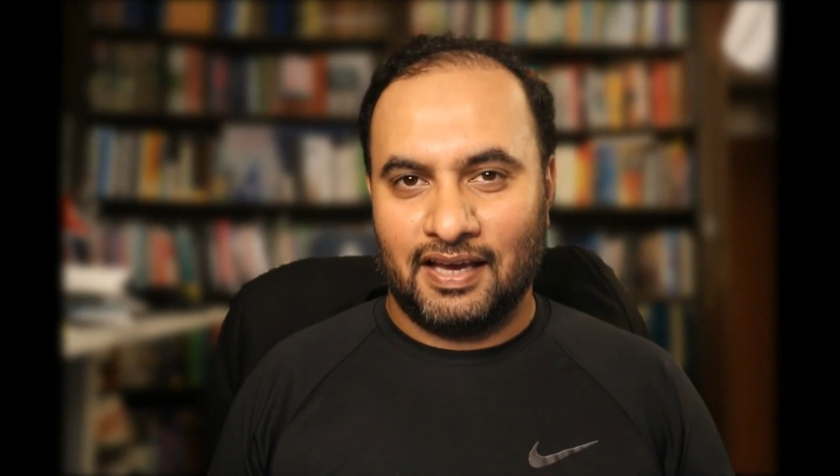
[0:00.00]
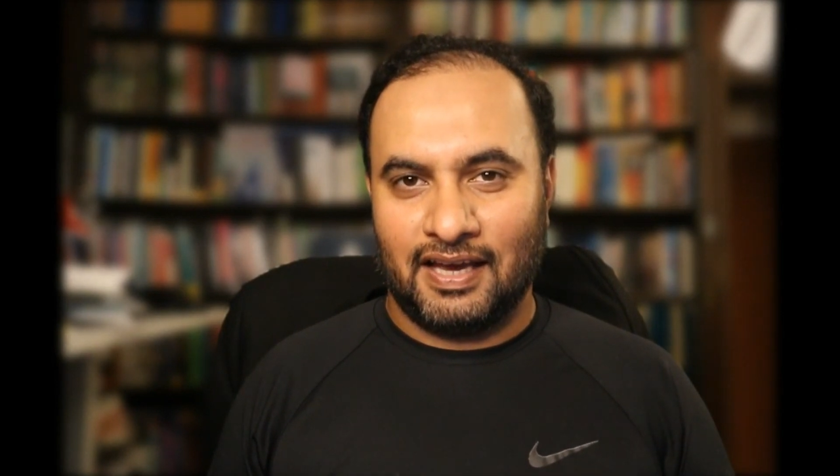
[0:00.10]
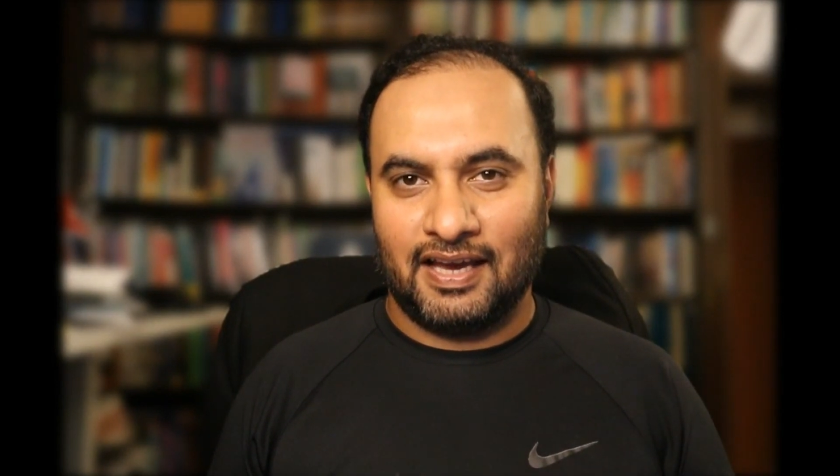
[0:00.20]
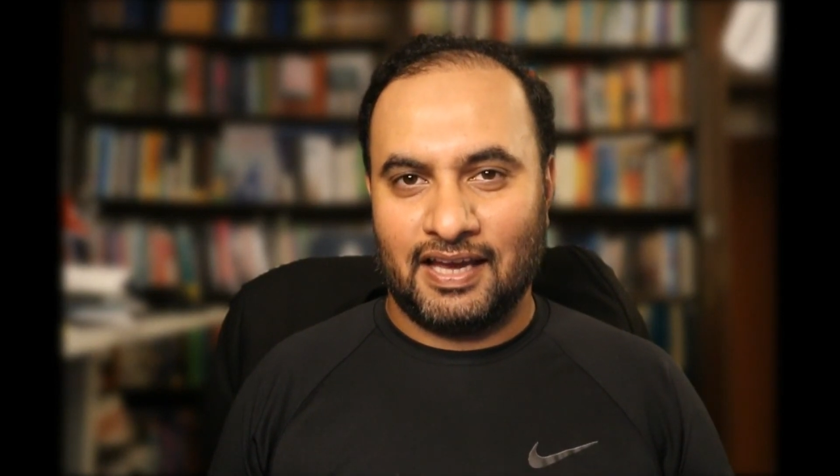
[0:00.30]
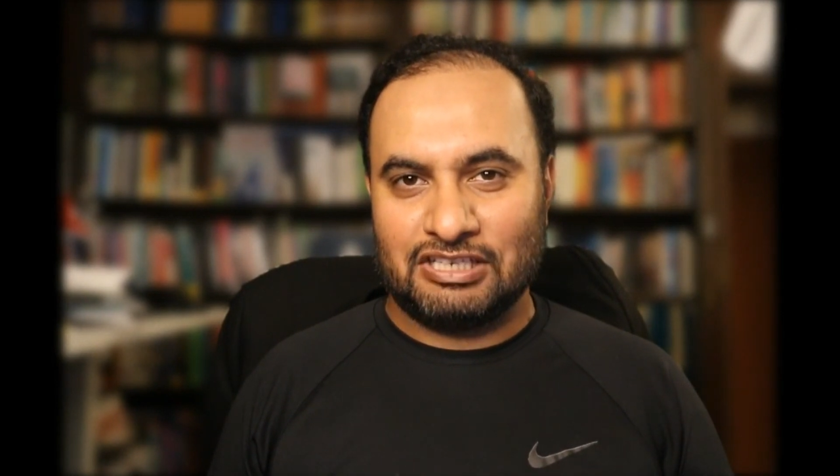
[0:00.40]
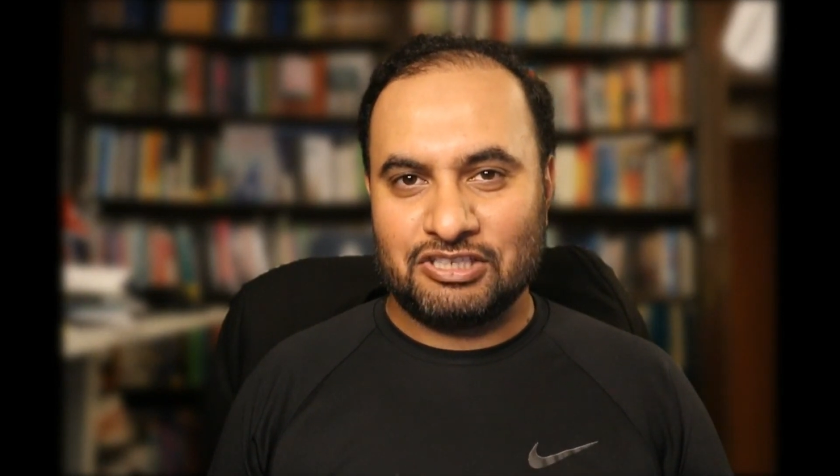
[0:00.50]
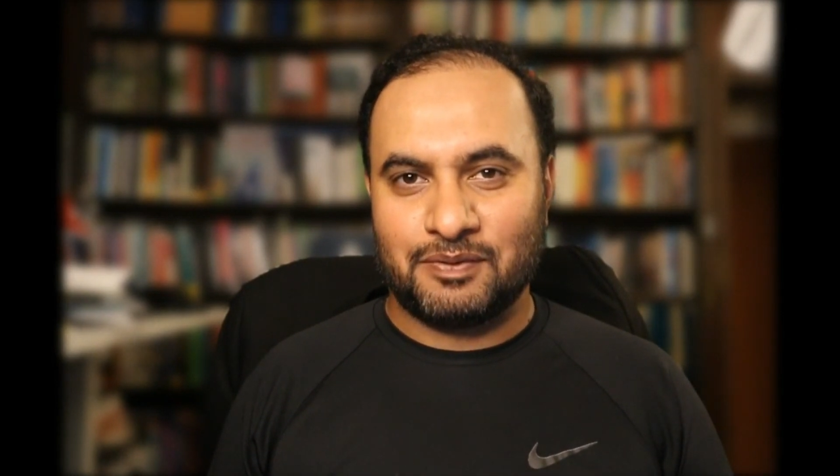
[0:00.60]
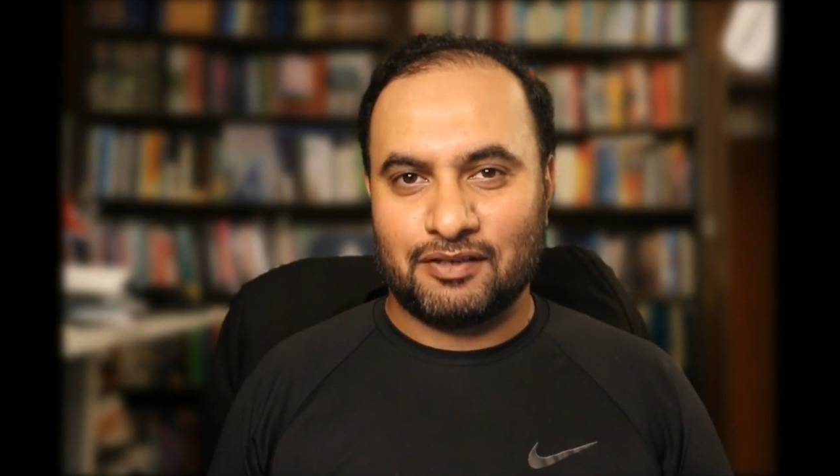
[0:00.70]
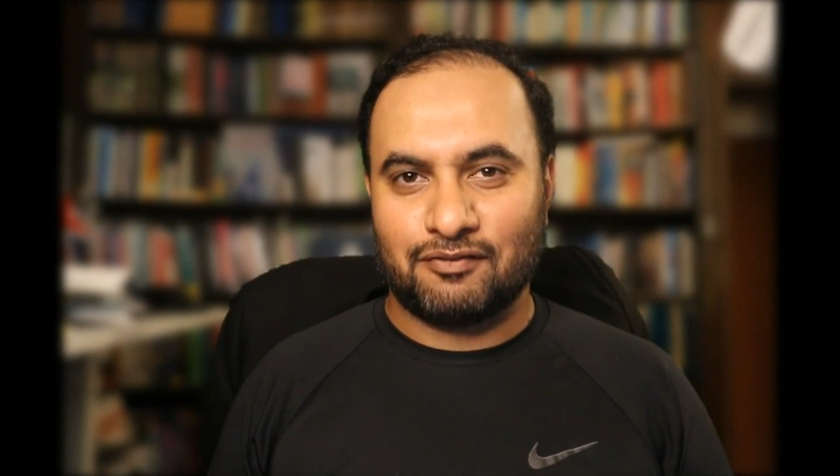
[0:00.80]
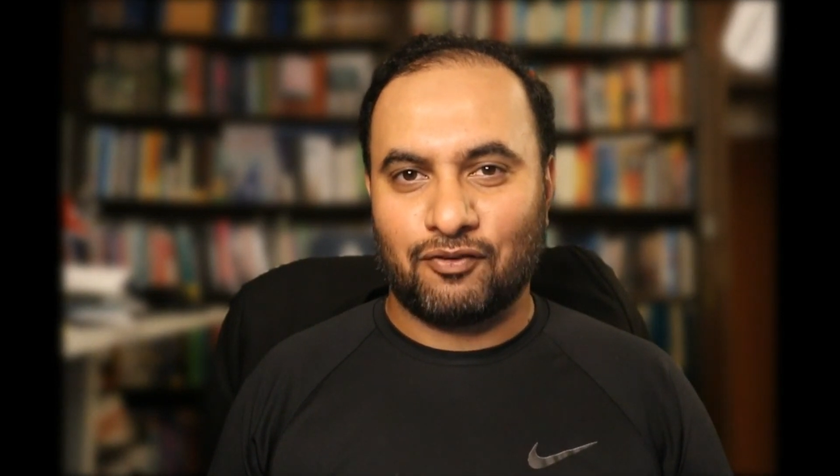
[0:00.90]
and
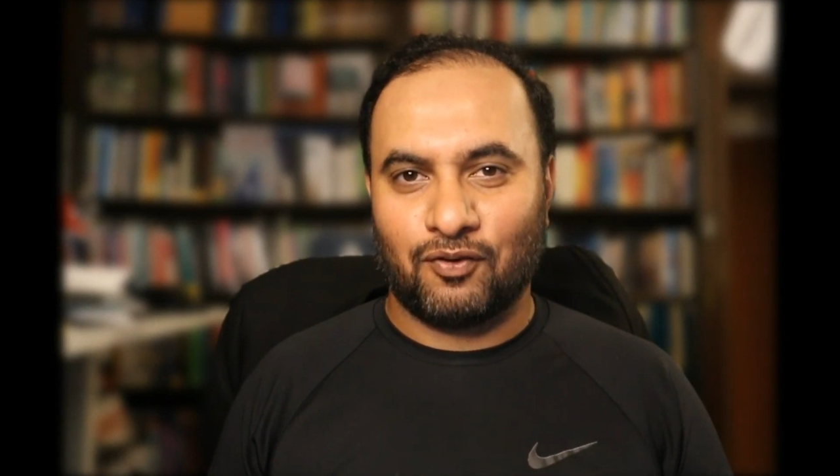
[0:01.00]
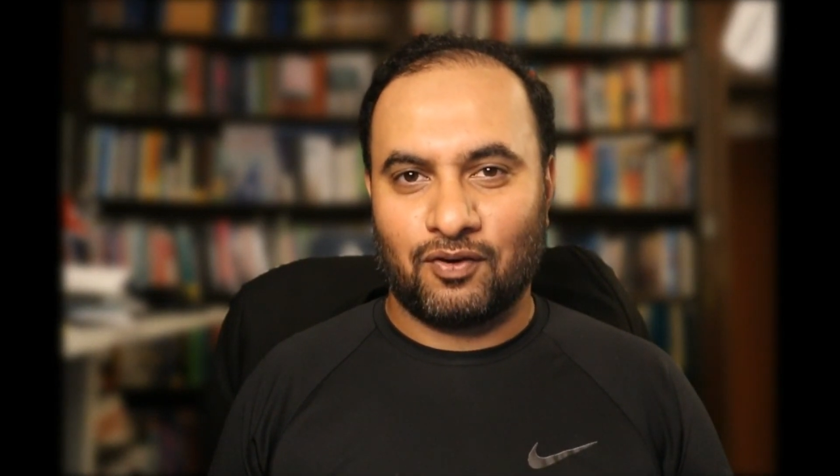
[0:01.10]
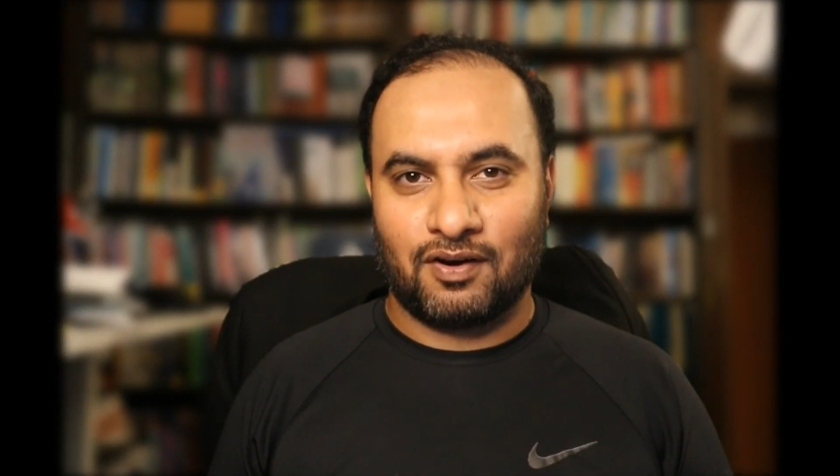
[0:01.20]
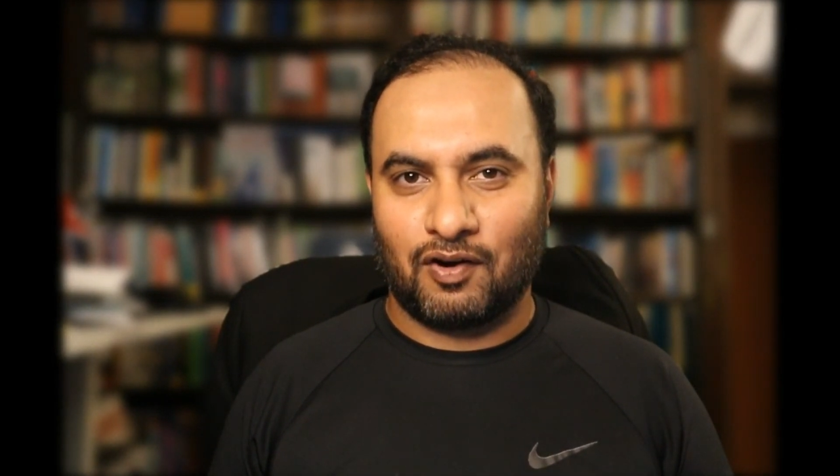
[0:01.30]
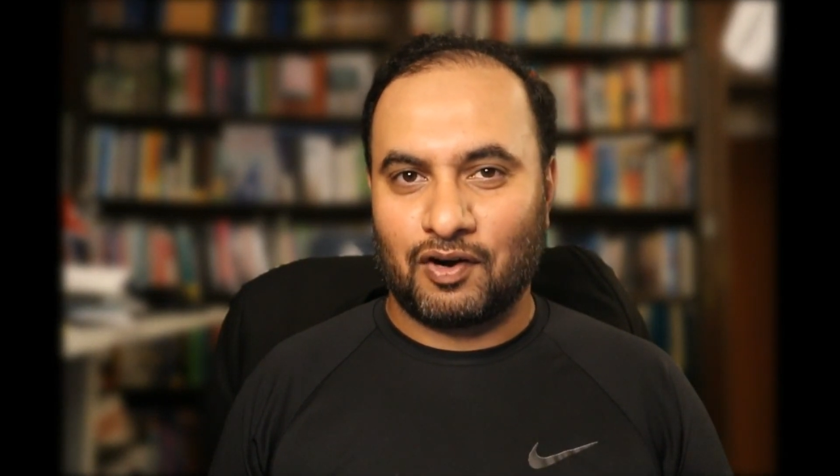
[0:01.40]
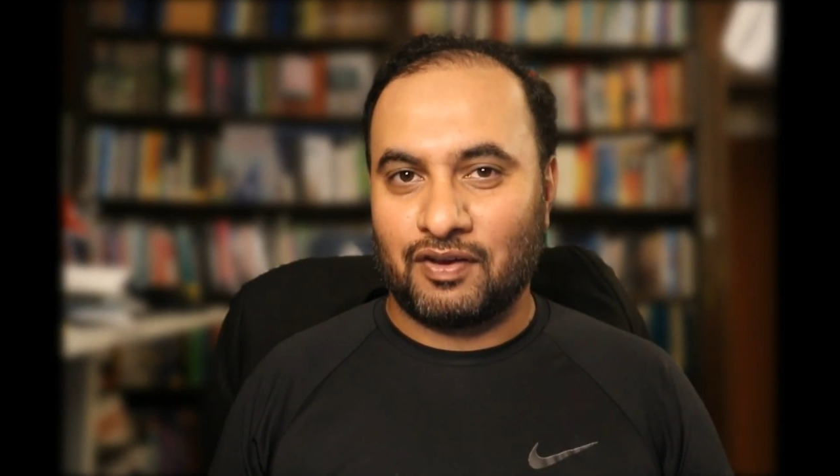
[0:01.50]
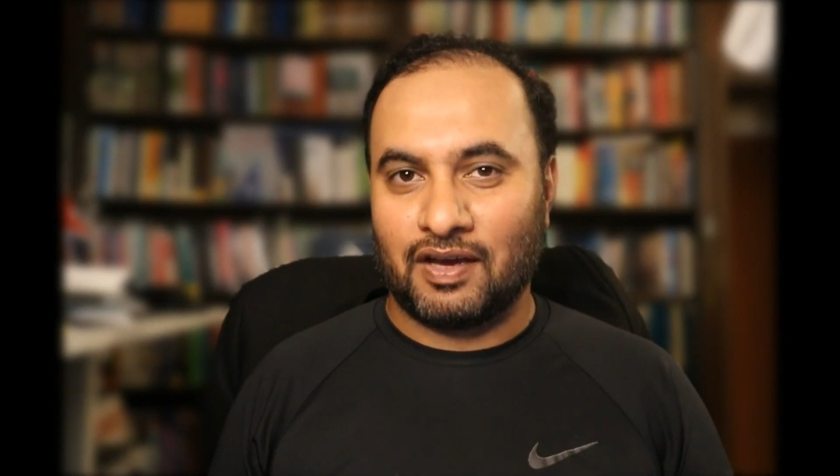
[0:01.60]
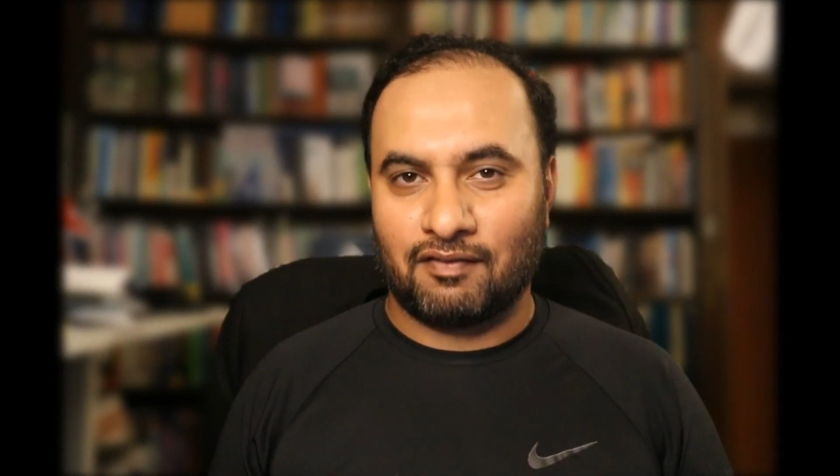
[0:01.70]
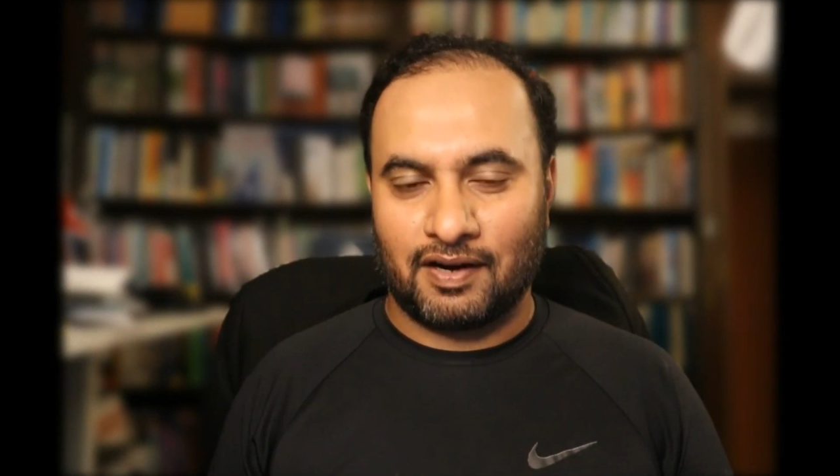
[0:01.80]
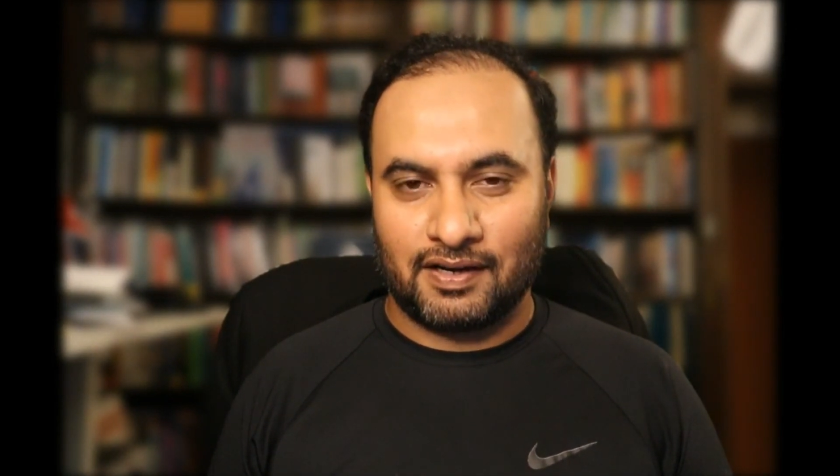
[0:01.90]
GPT-4 or what we
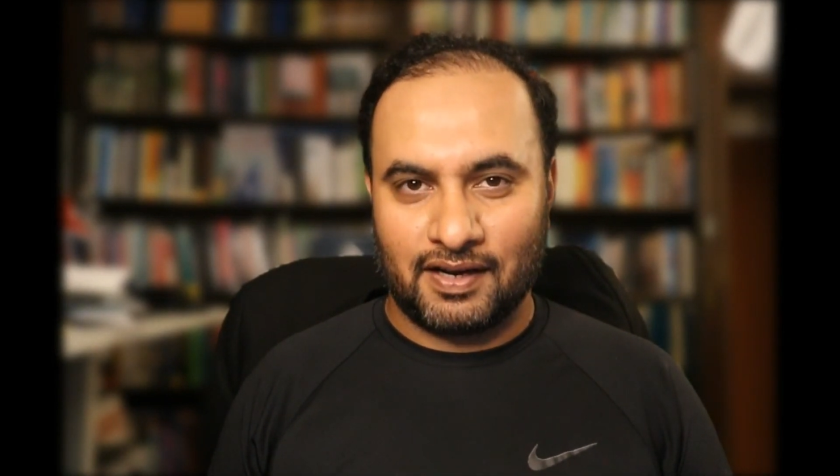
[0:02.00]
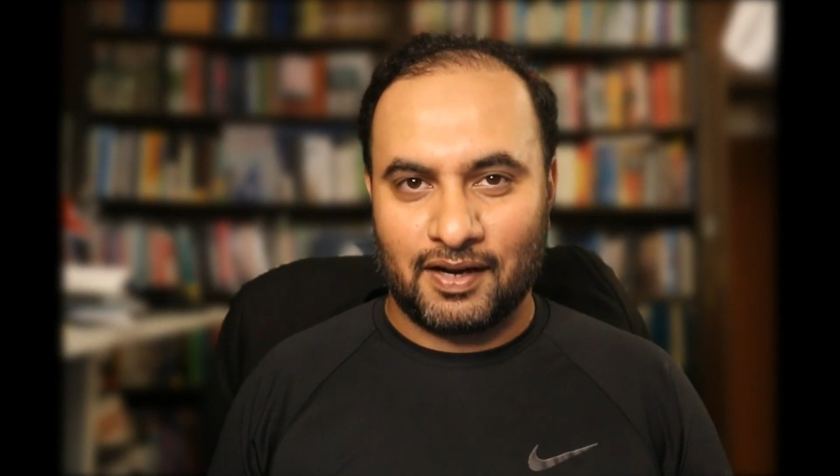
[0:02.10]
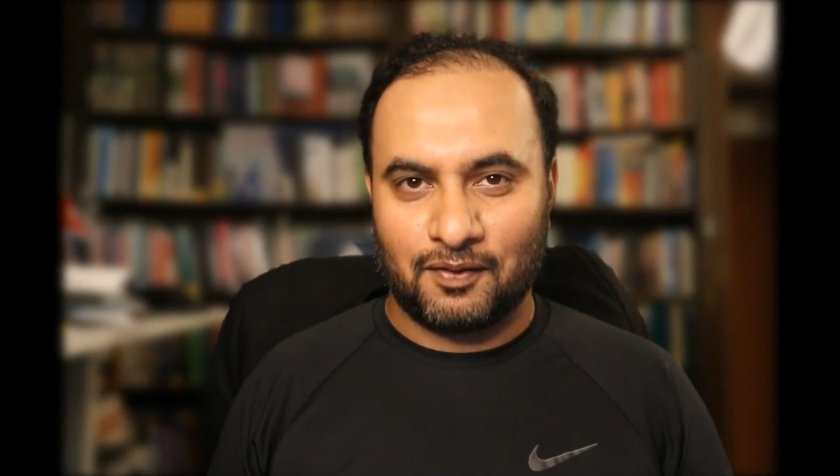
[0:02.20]
have right now.